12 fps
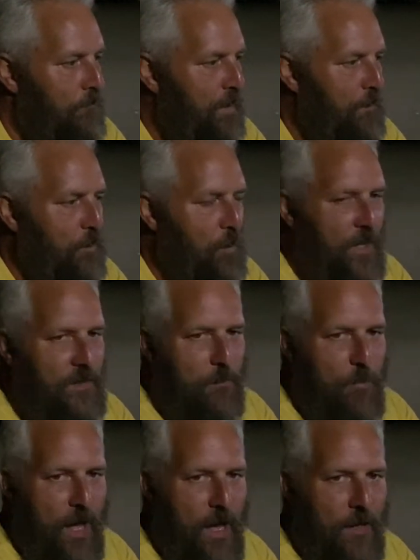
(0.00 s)
people went to
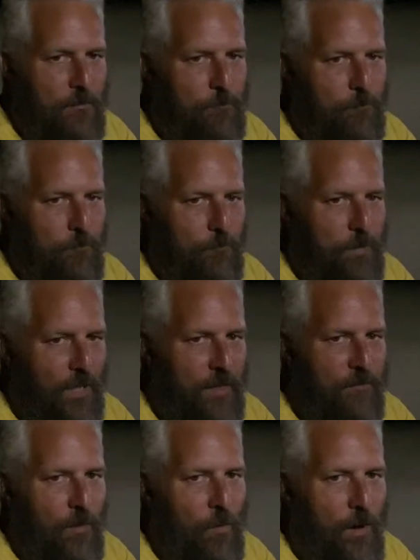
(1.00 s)
bed
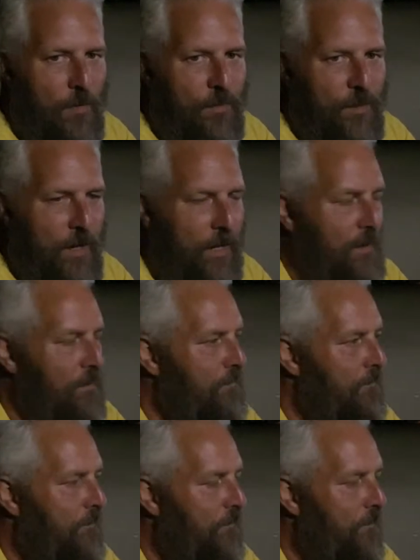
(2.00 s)
believing one thing,
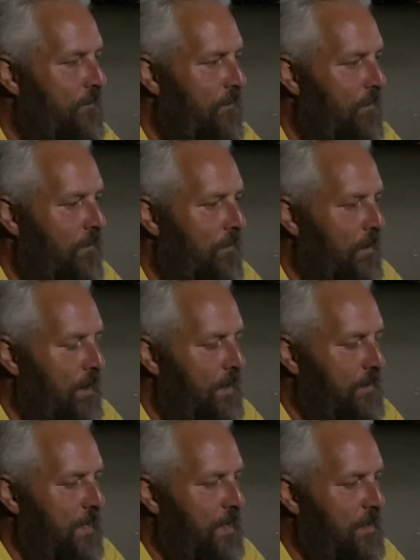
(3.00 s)

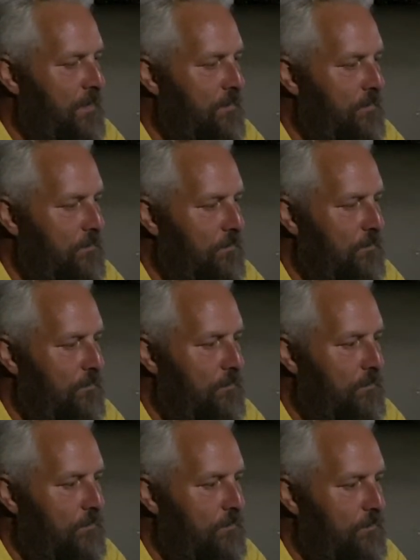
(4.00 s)
and then
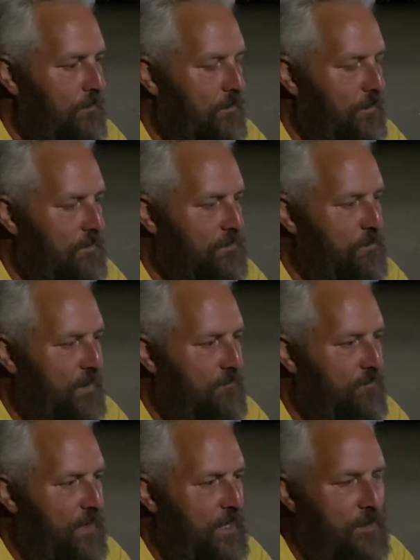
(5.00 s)
there's
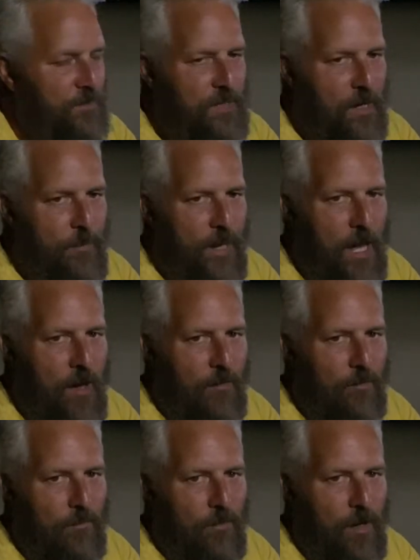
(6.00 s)
been videos coming
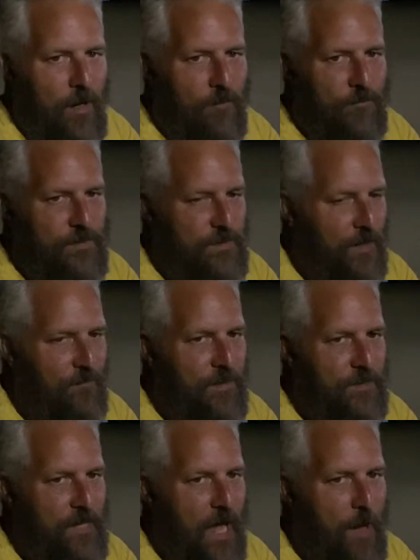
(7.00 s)
out of stuff
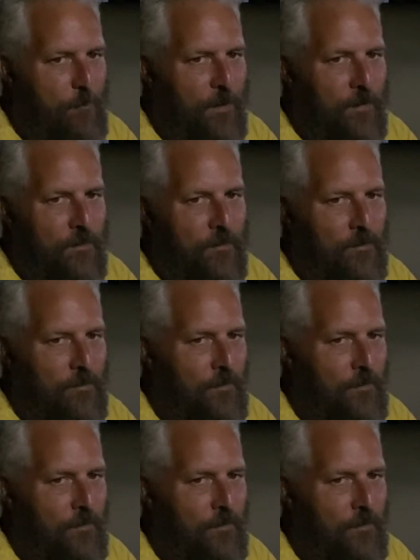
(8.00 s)
that's happened.